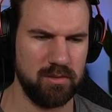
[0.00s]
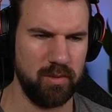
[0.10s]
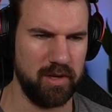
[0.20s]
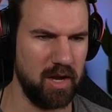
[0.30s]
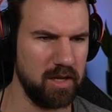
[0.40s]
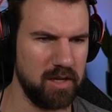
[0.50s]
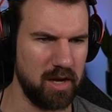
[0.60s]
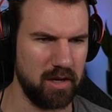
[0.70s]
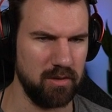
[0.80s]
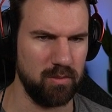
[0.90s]
We got a
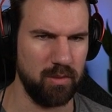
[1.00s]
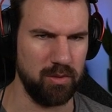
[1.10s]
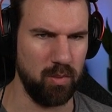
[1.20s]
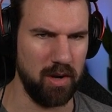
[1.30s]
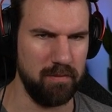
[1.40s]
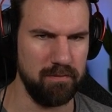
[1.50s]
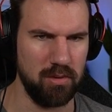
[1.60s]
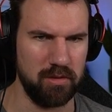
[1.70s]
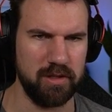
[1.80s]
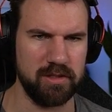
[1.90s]
gun with one
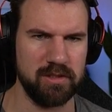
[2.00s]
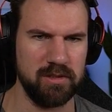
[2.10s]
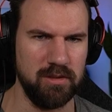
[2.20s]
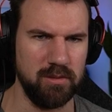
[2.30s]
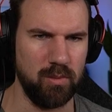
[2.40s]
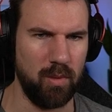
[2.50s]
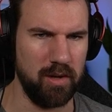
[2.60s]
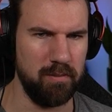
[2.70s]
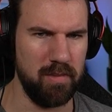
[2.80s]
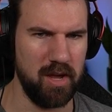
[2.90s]
bullet,
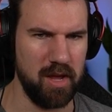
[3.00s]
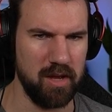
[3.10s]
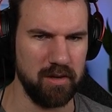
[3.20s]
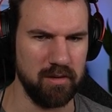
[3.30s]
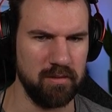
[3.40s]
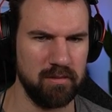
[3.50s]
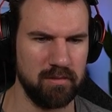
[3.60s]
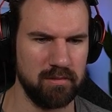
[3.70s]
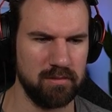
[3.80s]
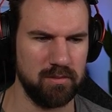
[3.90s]
one man,
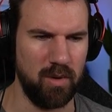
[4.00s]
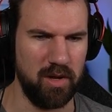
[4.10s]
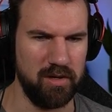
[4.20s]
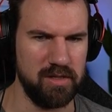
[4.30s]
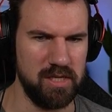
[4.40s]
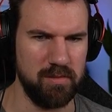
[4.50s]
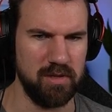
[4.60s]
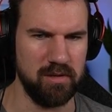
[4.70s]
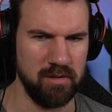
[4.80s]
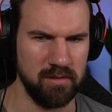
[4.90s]
one
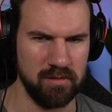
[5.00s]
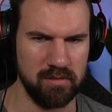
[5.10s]
demon.